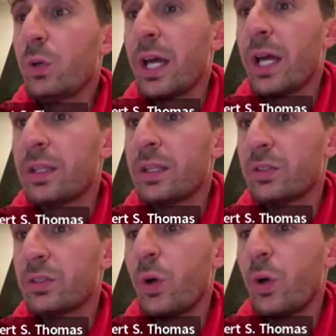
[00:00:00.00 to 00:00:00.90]
that the
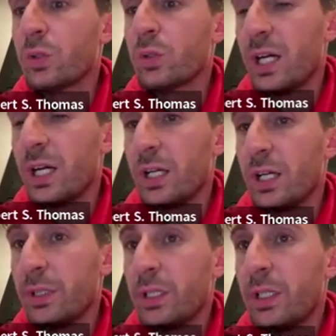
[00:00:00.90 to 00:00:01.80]
total time,
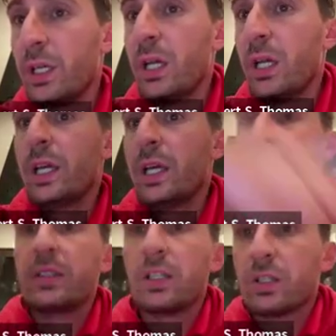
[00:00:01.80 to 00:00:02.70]
he's
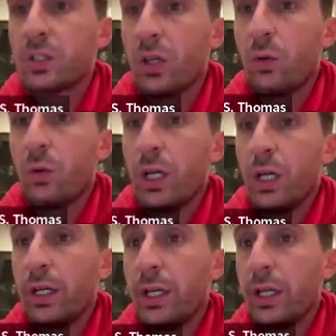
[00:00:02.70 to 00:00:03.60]
going to start
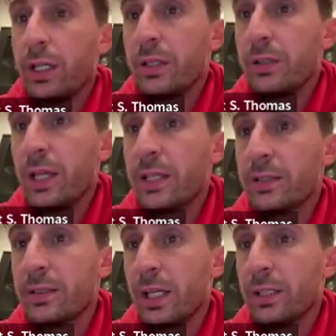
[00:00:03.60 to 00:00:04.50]
walking 10
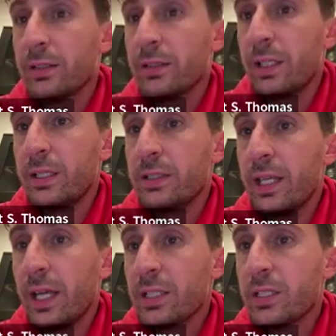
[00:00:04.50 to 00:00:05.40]
seconds, he
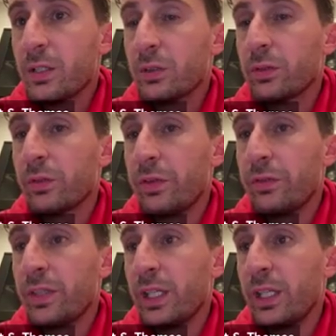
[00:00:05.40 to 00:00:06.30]
stands still for
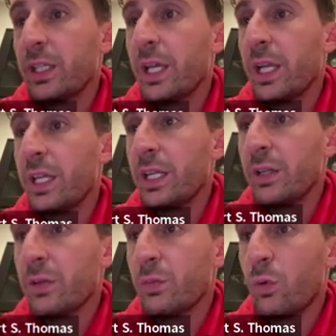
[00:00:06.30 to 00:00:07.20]
15, and he
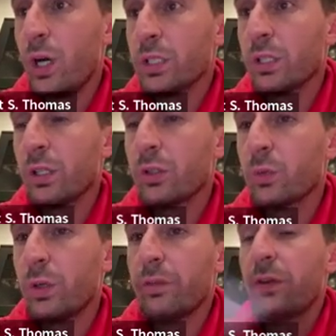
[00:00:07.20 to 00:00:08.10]
walks another
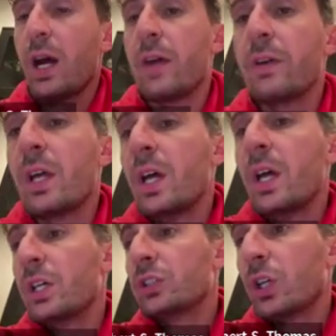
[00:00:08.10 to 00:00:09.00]
25.
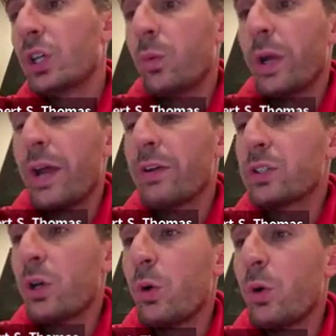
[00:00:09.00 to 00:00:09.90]
So we have a
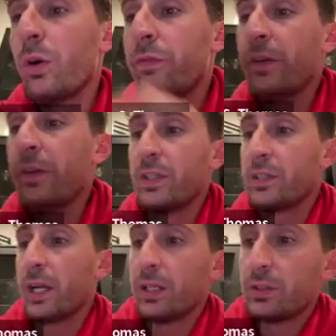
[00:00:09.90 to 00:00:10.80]
total of 50
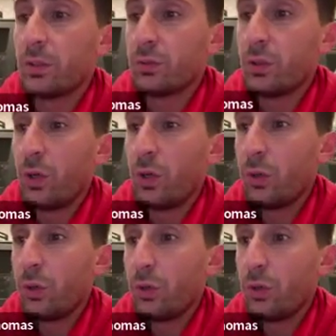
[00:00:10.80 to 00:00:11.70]
seconds. So
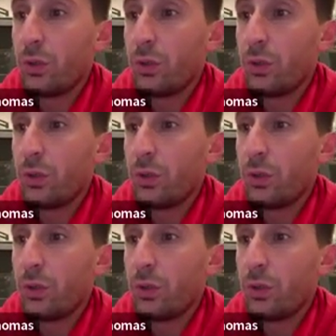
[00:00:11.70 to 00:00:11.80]
total